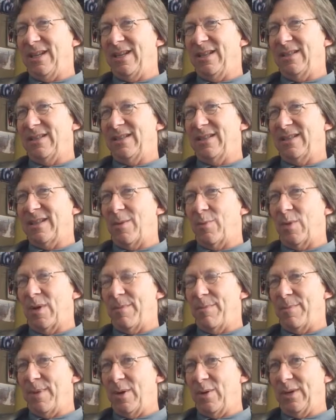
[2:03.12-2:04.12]
is
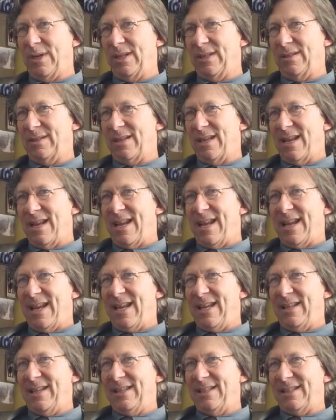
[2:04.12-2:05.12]
somewhat bogus
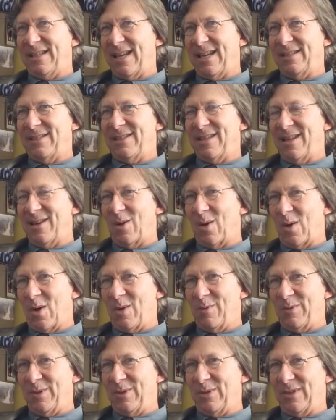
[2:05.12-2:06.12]
in the sense that
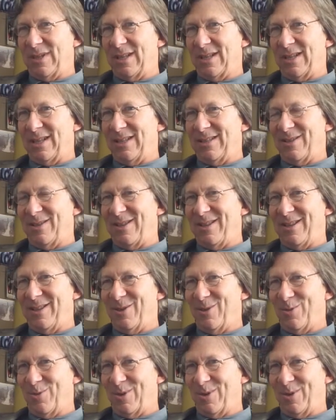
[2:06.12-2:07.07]
all music is in the